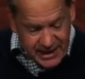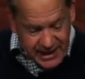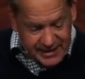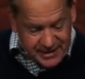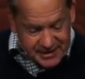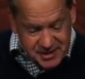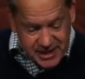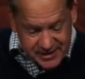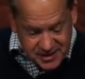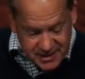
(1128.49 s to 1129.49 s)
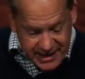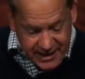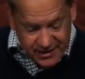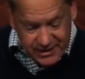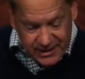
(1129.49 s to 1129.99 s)
And it says
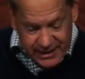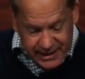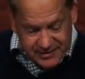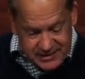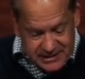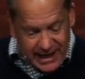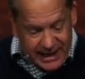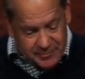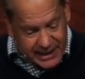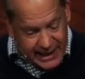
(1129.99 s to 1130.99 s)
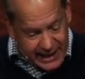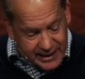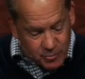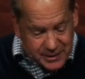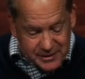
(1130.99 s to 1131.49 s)
there, and the time
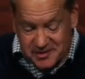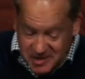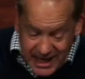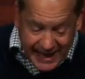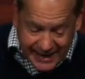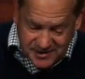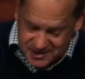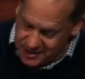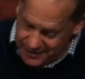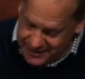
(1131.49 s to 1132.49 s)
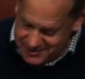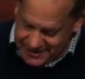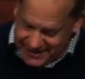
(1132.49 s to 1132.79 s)
came when the saints, there it is